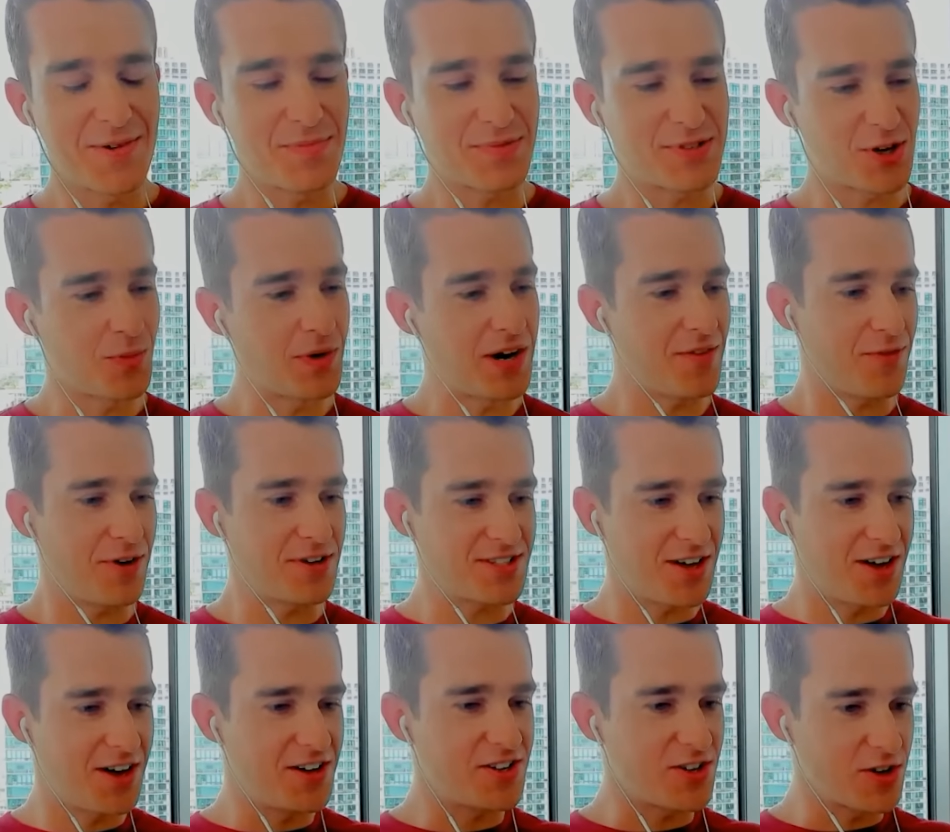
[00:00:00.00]
So whenever it's
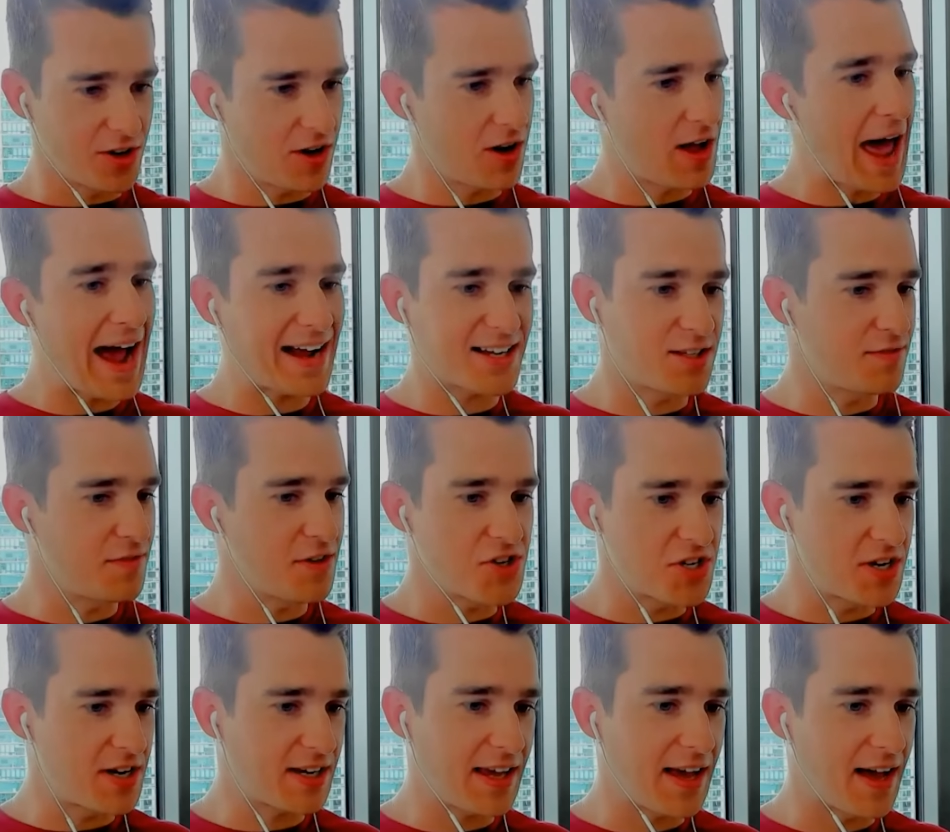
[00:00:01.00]
on your
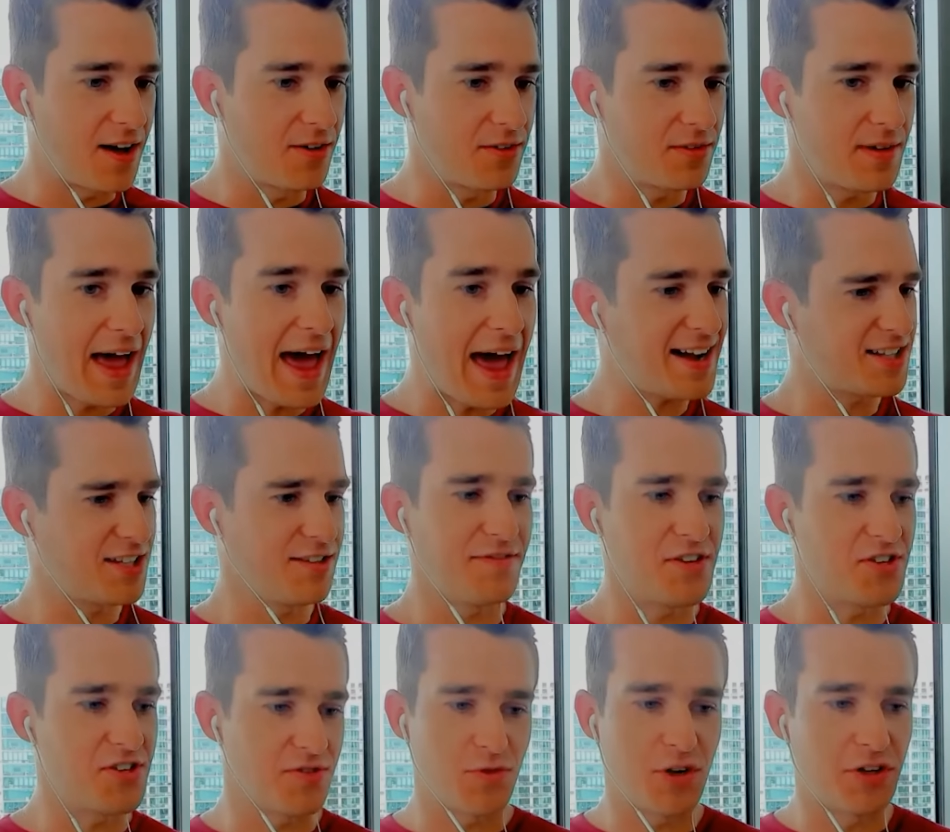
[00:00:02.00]
Activision account,
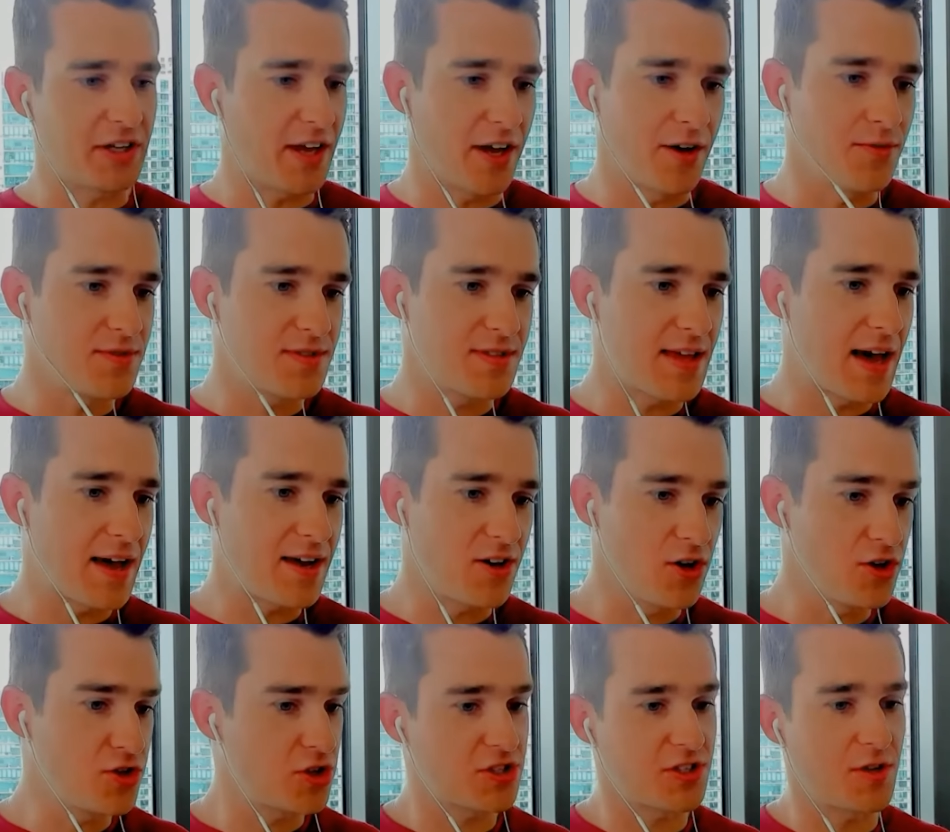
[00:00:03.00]
Activision really owns that.
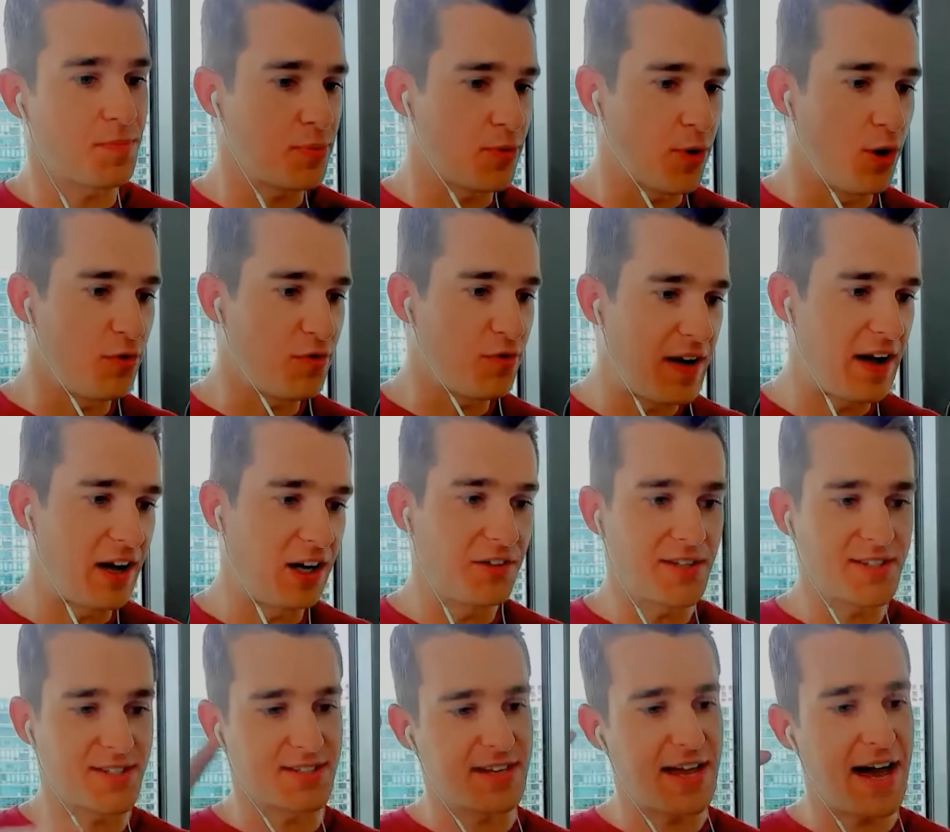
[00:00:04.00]
You're just a profile
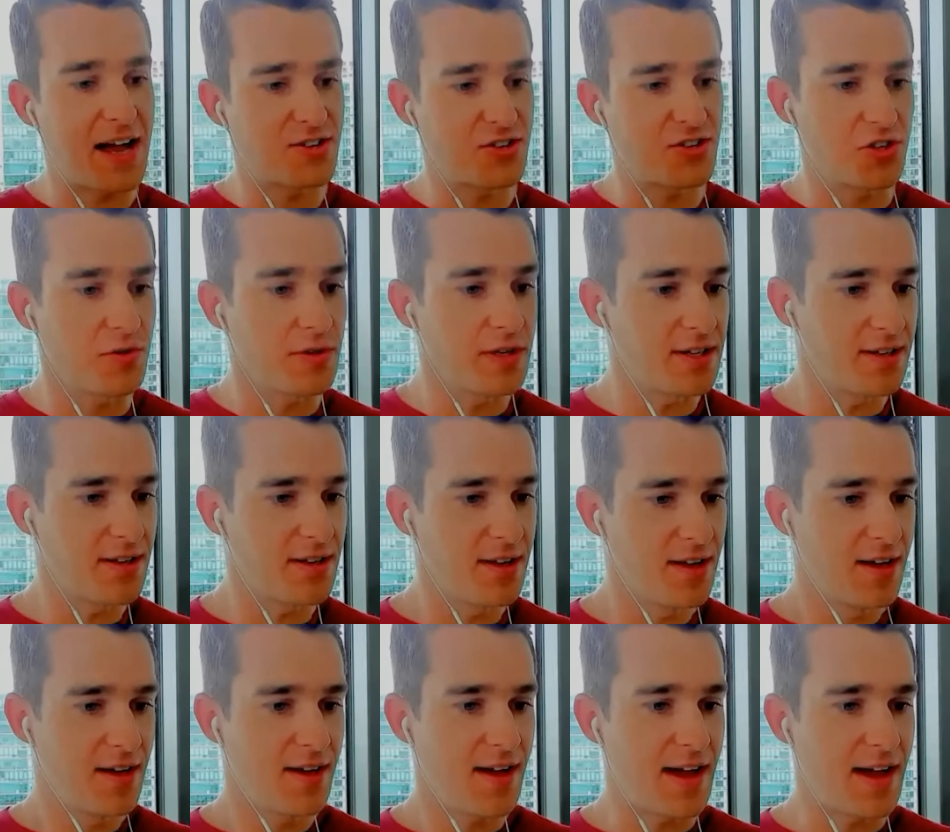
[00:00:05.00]
that's attached to it,
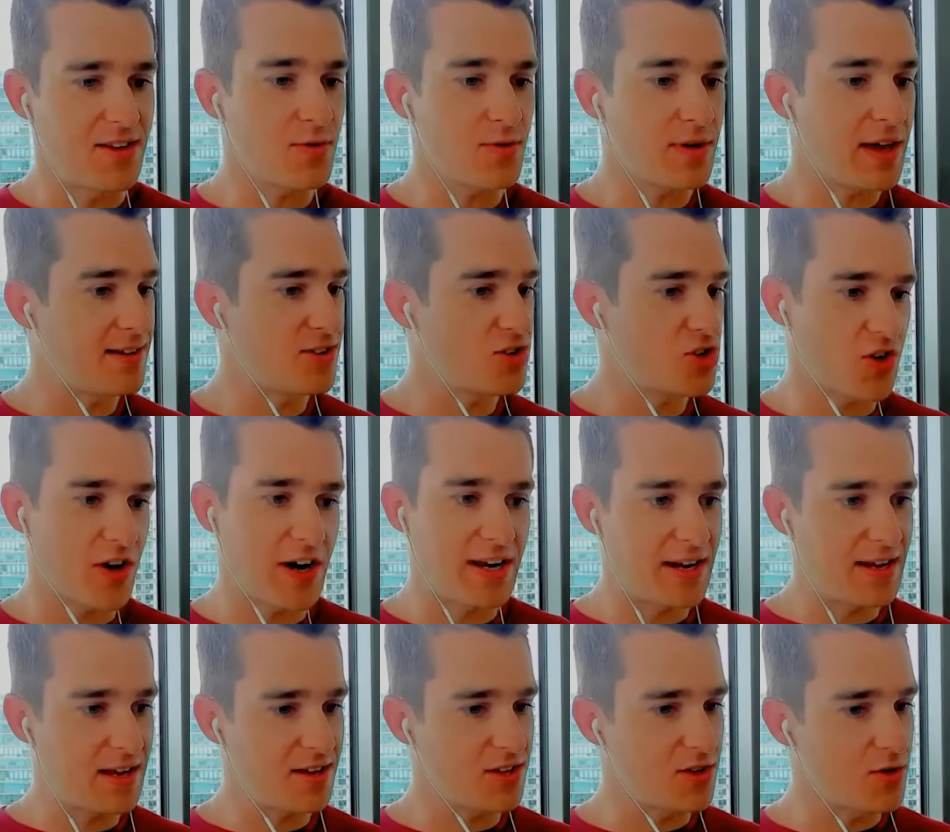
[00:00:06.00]
and you can't trade
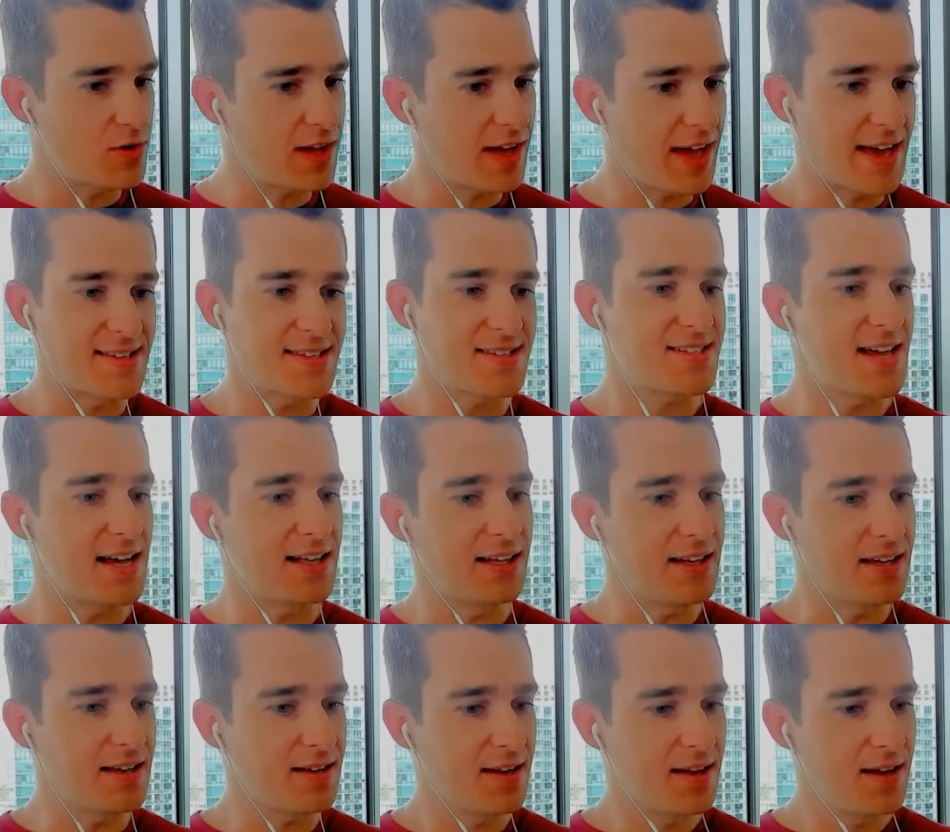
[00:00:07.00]
it, you can't sell
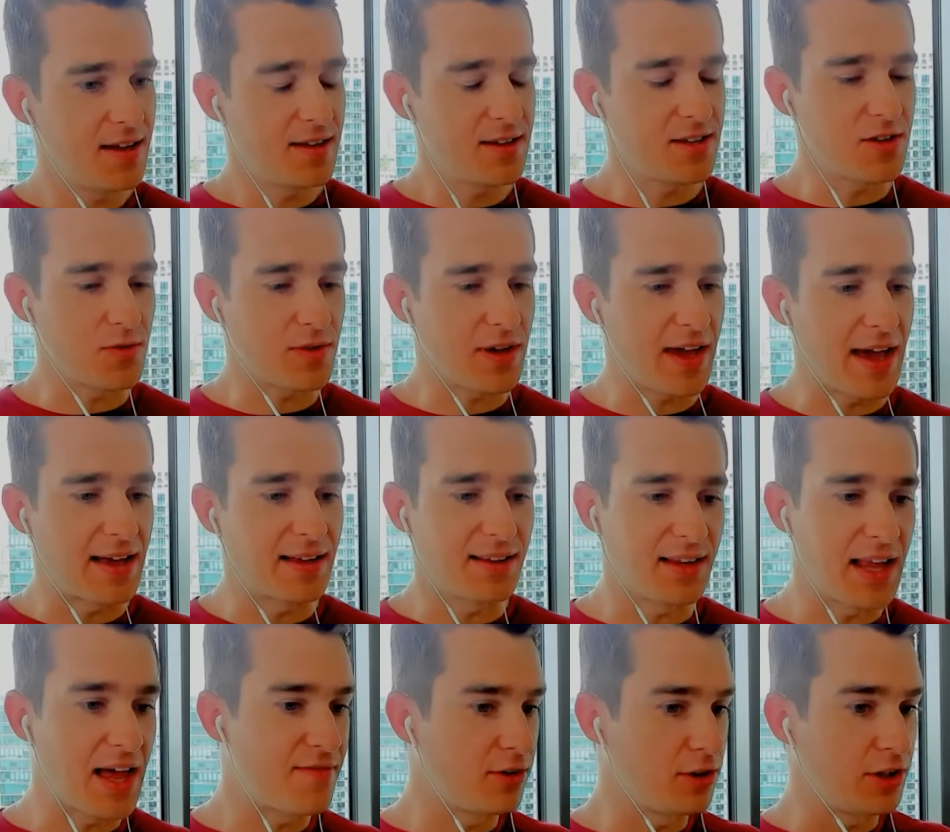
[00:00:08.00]
it, you can't
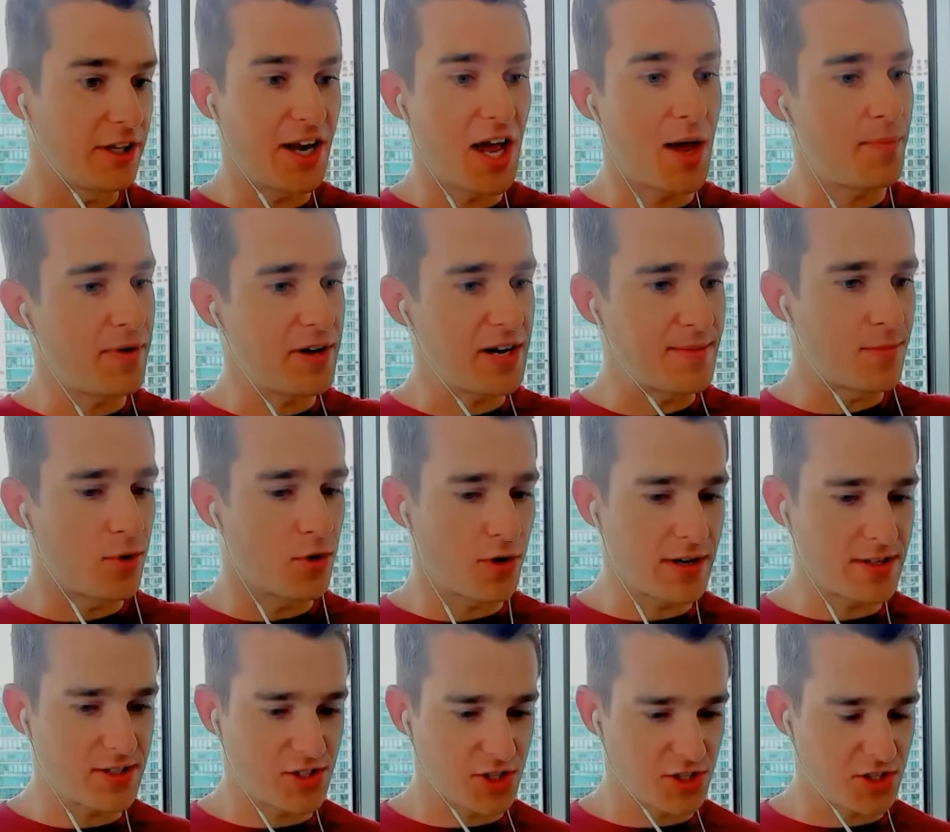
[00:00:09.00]
level it up anymore.
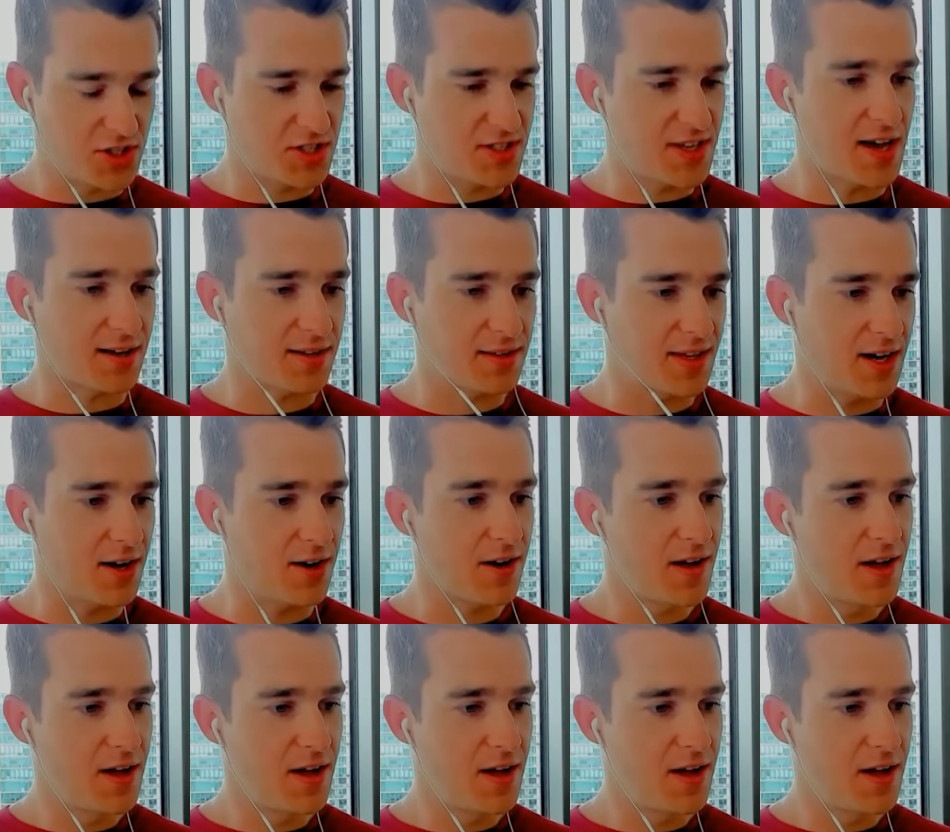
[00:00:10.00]
It's just stuck there.